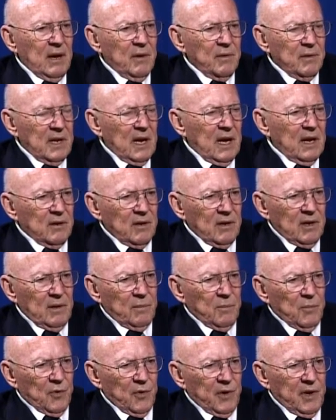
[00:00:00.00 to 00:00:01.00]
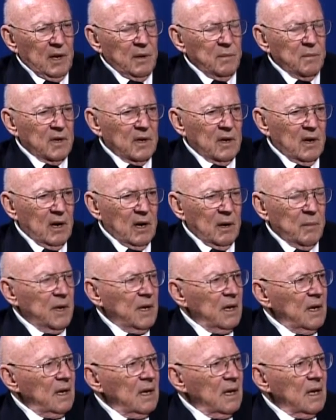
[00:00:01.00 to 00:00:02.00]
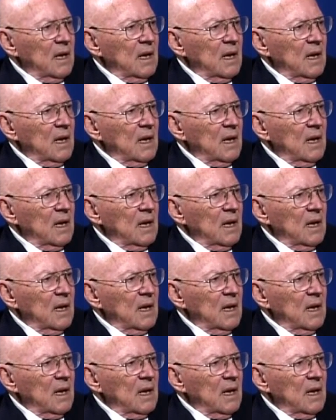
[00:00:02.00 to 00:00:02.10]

not only Marine, but Army,